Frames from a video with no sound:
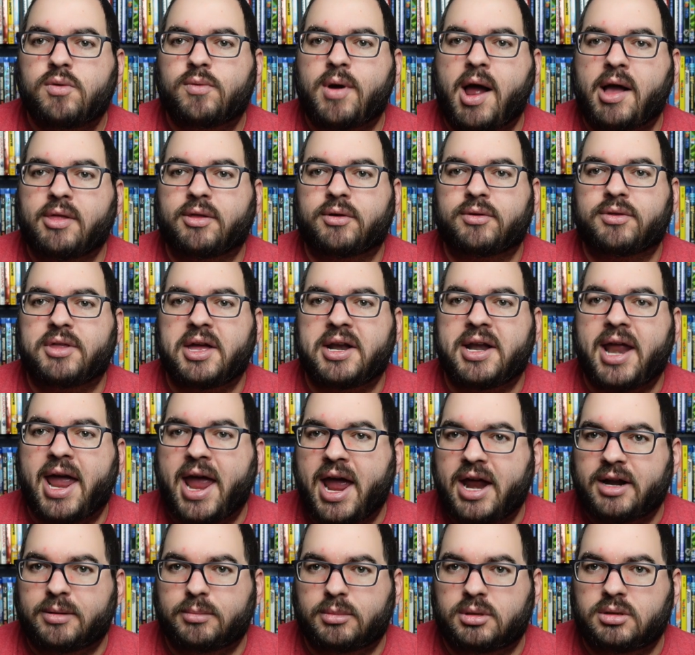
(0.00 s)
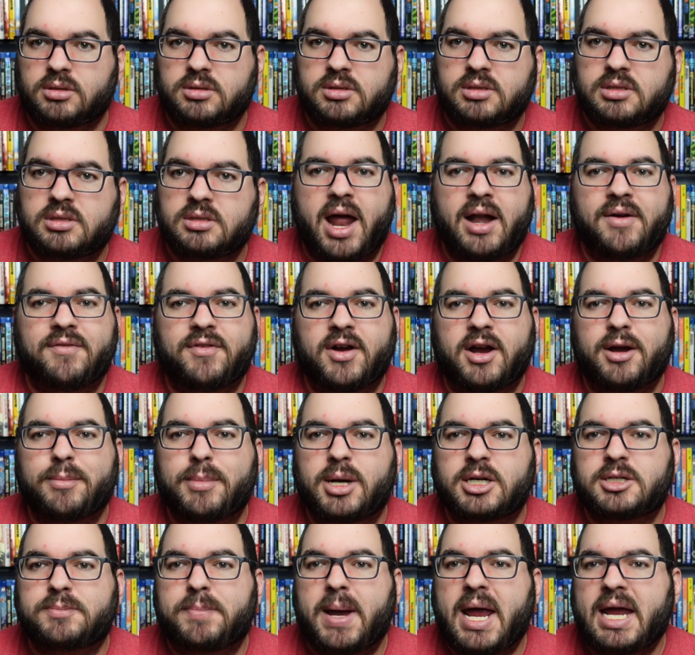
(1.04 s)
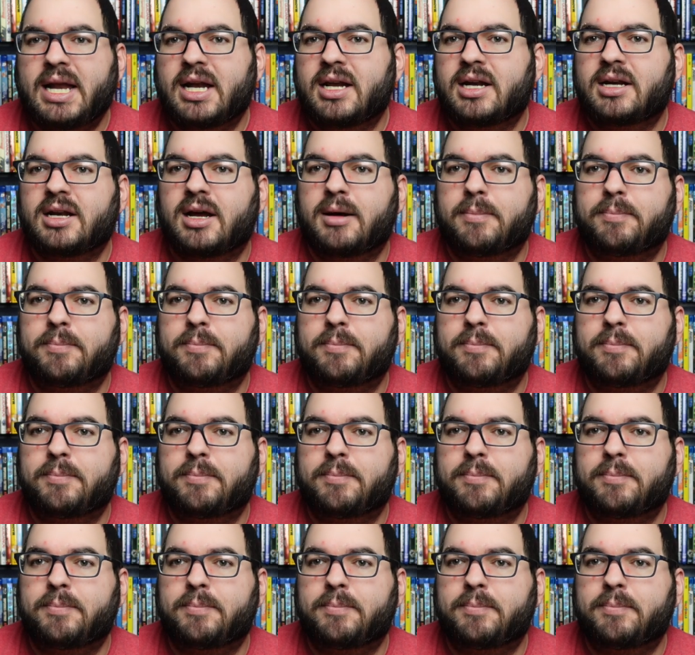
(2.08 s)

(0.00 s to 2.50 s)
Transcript: rather than animals. And it very much painted